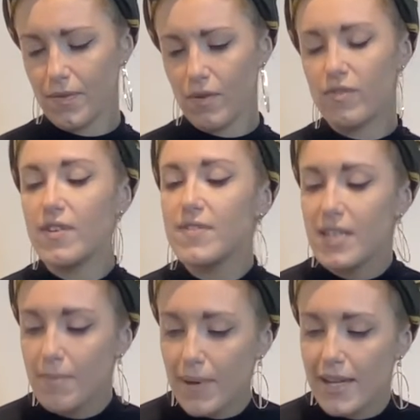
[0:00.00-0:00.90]

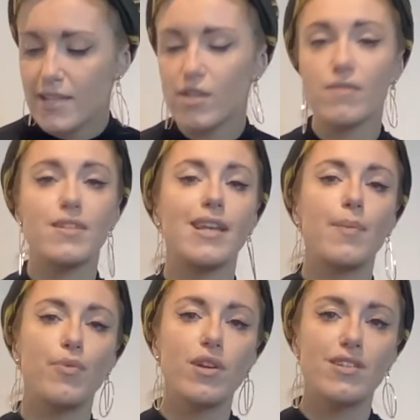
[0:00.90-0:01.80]
15 minutes of
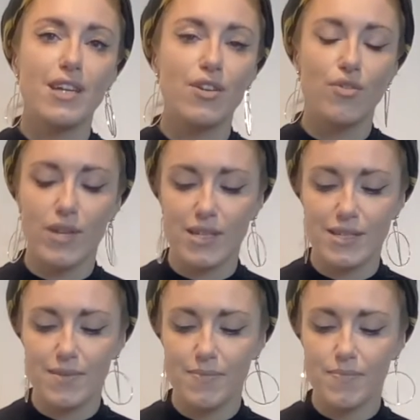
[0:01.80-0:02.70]
deliberate
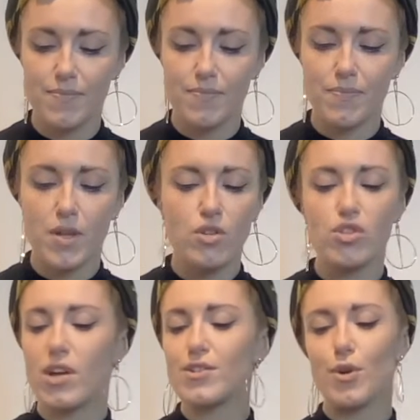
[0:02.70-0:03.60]
ignorance,
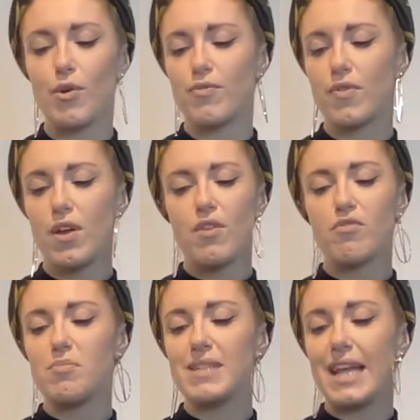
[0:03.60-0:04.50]
shut off
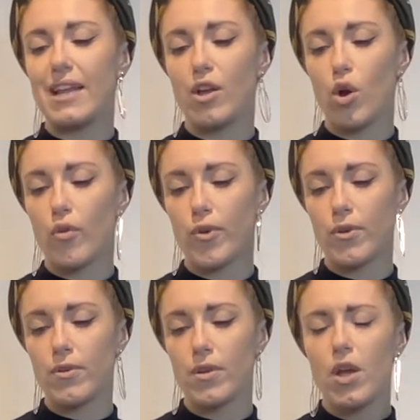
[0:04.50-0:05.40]
from daily horror,
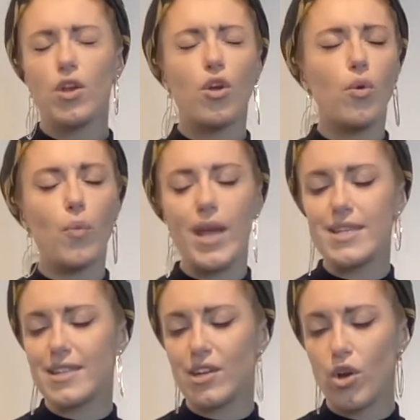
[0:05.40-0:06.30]
not
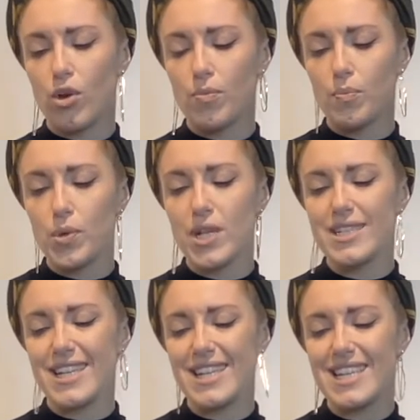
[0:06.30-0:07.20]
waiting on
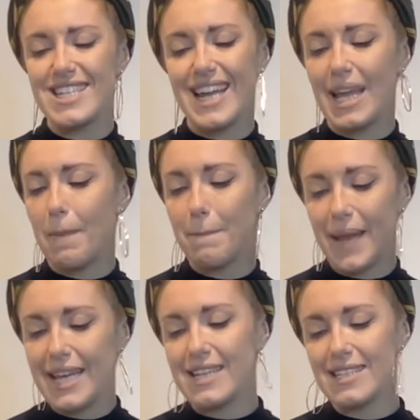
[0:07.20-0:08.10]
bulletins like
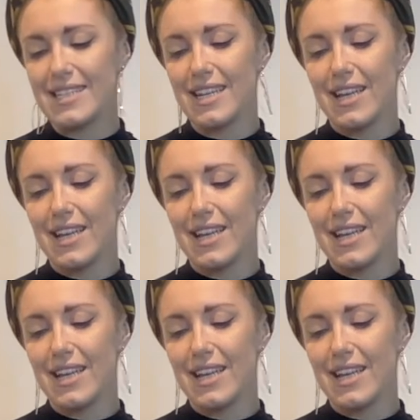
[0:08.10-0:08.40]
bait.